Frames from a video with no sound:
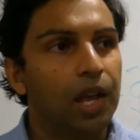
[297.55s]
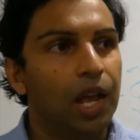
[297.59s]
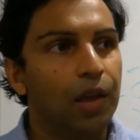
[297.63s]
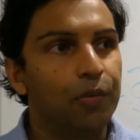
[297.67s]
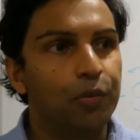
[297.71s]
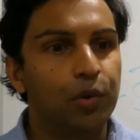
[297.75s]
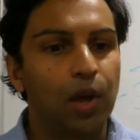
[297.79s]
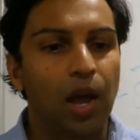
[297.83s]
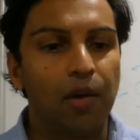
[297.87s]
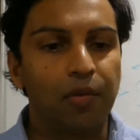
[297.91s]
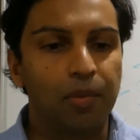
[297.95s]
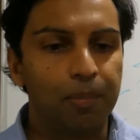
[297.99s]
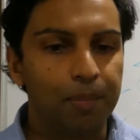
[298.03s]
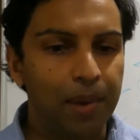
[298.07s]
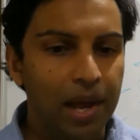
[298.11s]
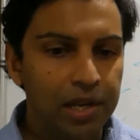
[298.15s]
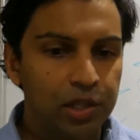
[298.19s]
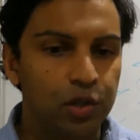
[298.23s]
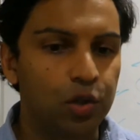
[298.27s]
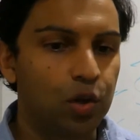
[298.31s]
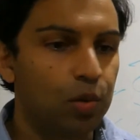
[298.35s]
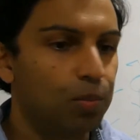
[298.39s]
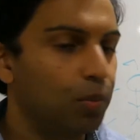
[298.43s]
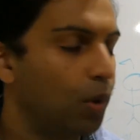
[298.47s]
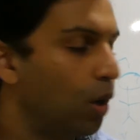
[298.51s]
If you have a
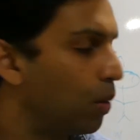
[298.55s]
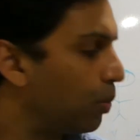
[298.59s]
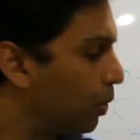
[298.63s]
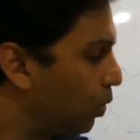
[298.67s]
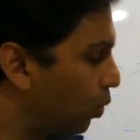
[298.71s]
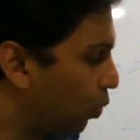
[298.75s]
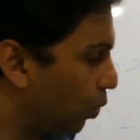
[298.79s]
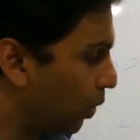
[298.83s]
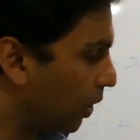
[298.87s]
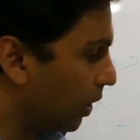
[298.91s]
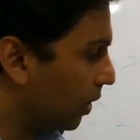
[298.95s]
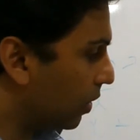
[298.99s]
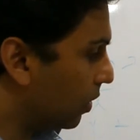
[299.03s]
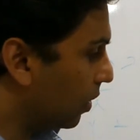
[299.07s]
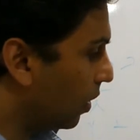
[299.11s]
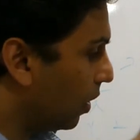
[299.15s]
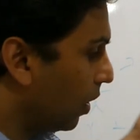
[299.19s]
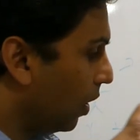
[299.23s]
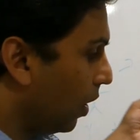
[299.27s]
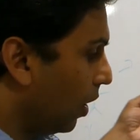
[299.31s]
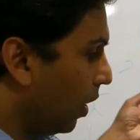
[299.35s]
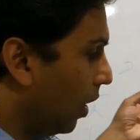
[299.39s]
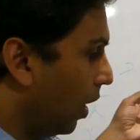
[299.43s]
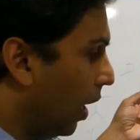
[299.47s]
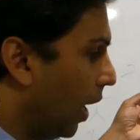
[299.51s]
magical moment with
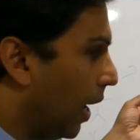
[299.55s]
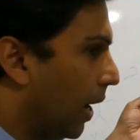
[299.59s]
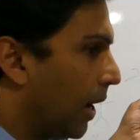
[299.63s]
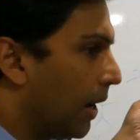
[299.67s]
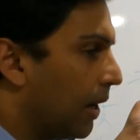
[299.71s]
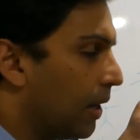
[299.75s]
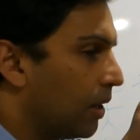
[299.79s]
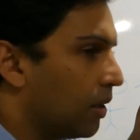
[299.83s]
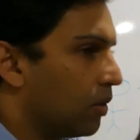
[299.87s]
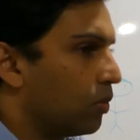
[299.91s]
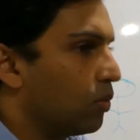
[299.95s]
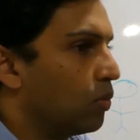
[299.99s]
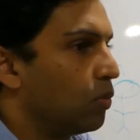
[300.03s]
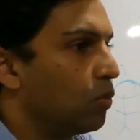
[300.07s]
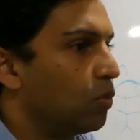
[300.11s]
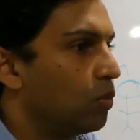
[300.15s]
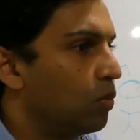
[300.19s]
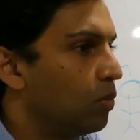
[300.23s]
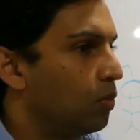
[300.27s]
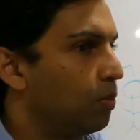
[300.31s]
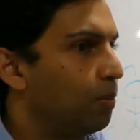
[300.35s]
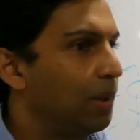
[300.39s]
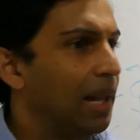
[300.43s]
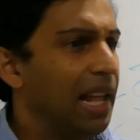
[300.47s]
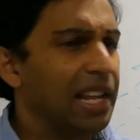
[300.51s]

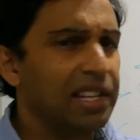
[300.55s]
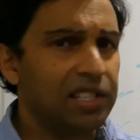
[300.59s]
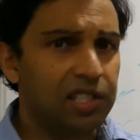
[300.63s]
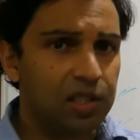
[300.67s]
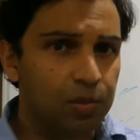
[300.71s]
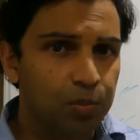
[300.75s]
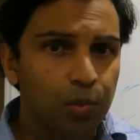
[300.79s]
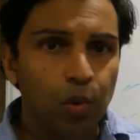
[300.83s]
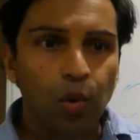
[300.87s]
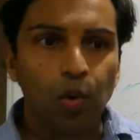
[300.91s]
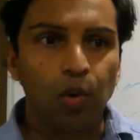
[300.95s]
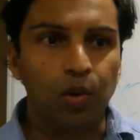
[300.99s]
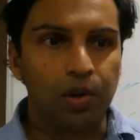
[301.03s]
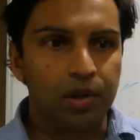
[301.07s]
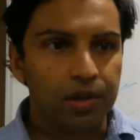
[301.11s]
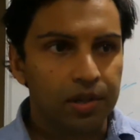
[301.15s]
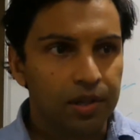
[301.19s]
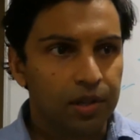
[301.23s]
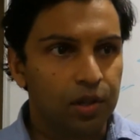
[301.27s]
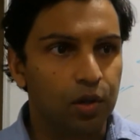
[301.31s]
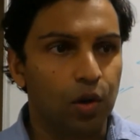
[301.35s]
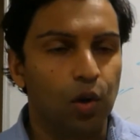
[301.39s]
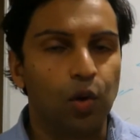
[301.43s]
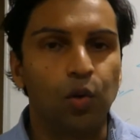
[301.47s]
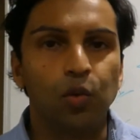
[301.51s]
playing sport,
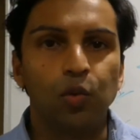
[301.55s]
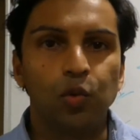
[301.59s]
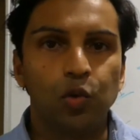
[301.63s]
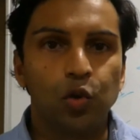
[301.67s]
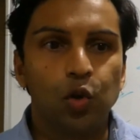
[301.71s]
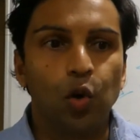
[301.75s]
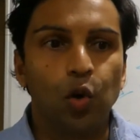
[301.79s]
you know,